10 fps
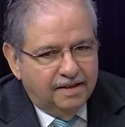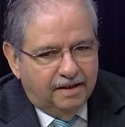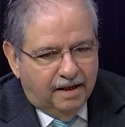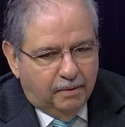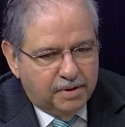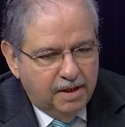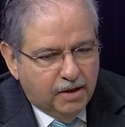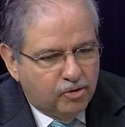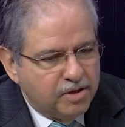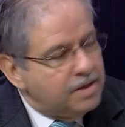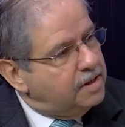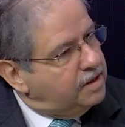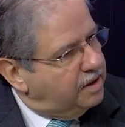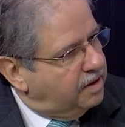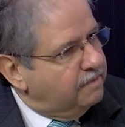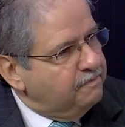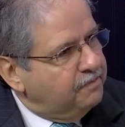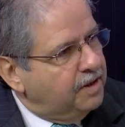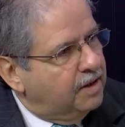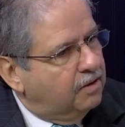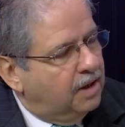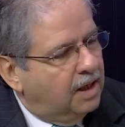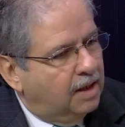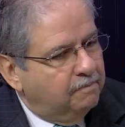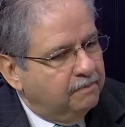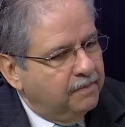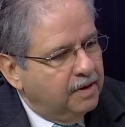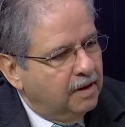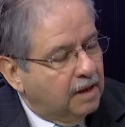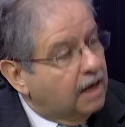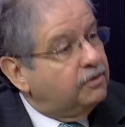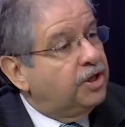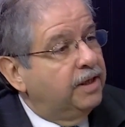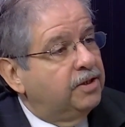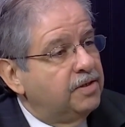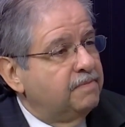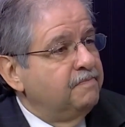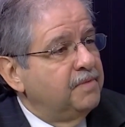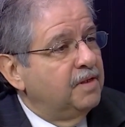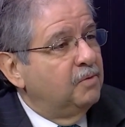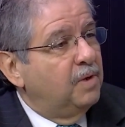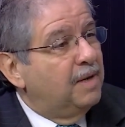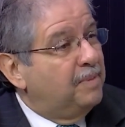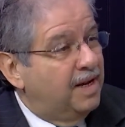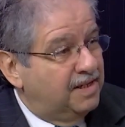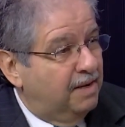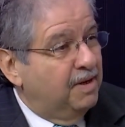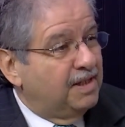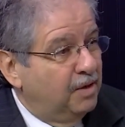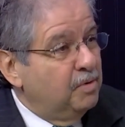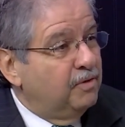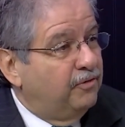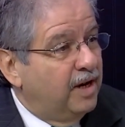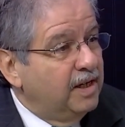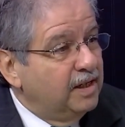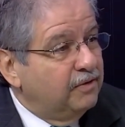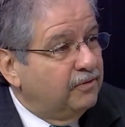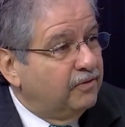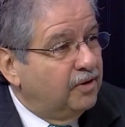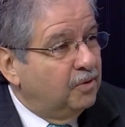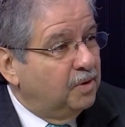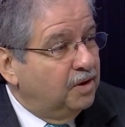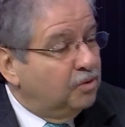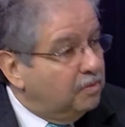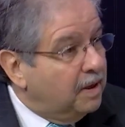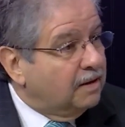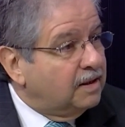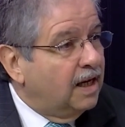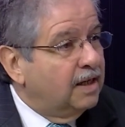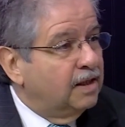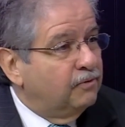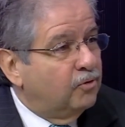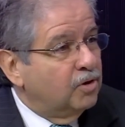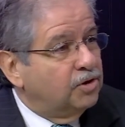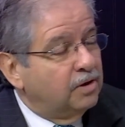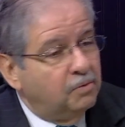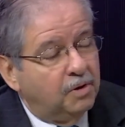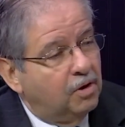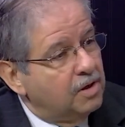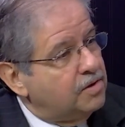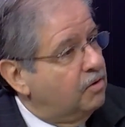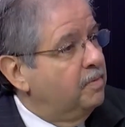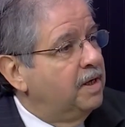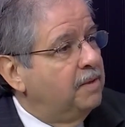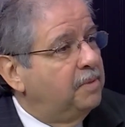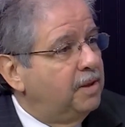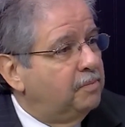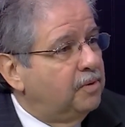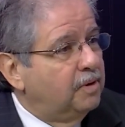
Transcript: it was an interesting year. You know, a lot of changes. We had a pandemic that we were fighting, if no one knew about that, and unfortunately we lost so many people